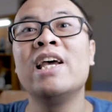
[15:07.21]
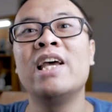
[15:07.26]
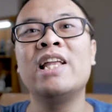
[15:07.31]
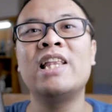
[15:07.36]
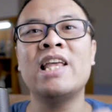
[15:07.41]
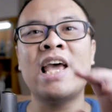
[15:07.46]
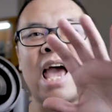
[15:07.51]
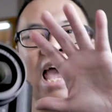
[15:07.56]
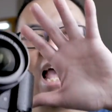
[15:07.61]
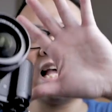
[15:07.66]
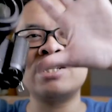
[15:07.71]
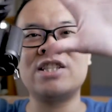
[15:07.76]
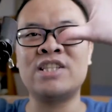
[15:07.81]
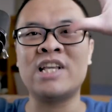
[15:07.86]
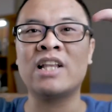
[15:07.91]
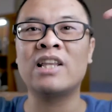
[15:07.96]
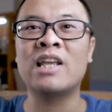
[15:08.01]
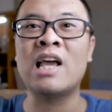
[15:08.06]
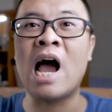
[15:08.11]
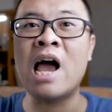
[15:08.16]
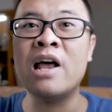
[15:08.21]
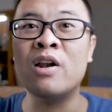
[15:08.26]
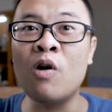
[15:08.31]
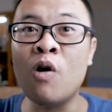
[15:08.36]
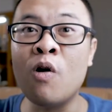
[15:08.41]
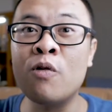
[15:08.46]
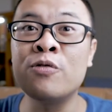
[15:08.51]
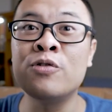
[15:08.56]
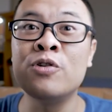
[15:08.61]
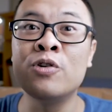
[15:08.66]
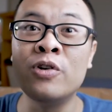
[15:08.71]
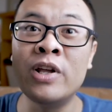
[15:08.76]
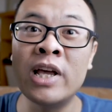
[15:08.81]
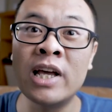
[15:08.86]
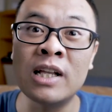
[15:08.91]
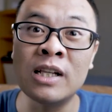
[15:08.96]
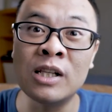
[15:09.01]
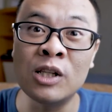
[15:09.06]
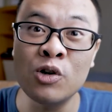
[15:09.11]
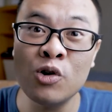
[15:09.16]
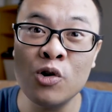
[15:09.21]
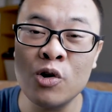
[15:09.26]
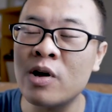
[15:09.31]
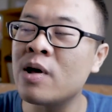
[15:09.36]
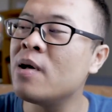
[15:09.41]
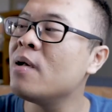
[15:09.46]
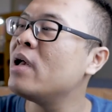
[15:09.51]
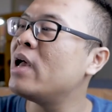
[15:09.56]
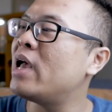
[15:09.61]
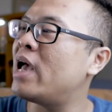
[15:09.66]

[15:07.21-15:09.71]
It has that kind of unique look.